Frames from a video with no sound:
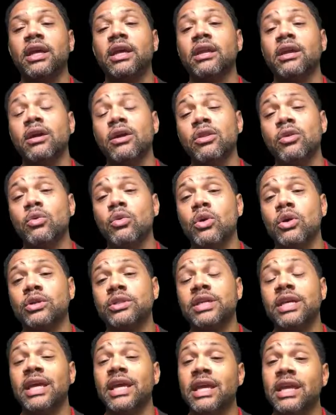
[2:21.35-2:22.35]
In other
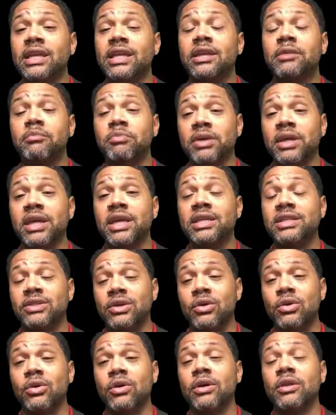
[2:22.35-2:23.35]
words, it
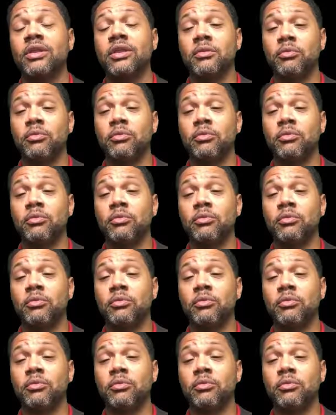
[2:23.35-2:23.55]
depends on